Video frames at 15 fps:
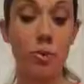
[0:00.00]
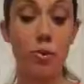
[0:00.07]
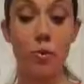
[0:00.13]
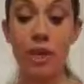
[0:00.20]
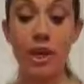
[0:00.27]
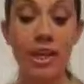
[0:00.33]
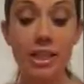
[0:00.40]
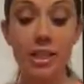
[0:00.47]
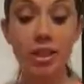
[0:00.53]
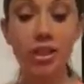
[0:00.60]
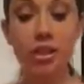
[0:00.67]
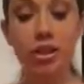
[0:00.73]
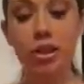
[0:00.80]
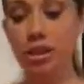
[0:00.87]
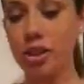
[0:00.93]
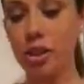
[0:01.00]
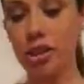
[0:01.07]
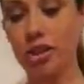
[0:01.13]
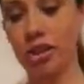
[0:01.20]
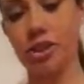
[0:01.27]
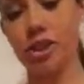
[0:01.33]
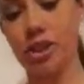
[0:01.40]
way darker
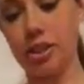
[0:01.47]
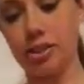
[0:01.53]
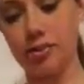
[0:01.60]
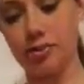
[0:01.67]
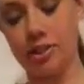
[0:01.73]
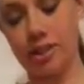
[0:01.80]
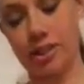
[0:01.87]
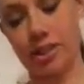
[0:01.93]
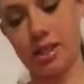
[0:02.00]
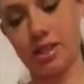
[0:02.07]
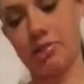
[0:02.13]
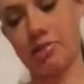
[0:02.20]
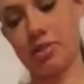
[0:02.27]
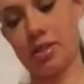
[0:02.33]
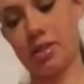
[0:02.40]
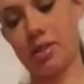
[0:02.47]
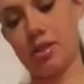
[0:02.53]
color of the same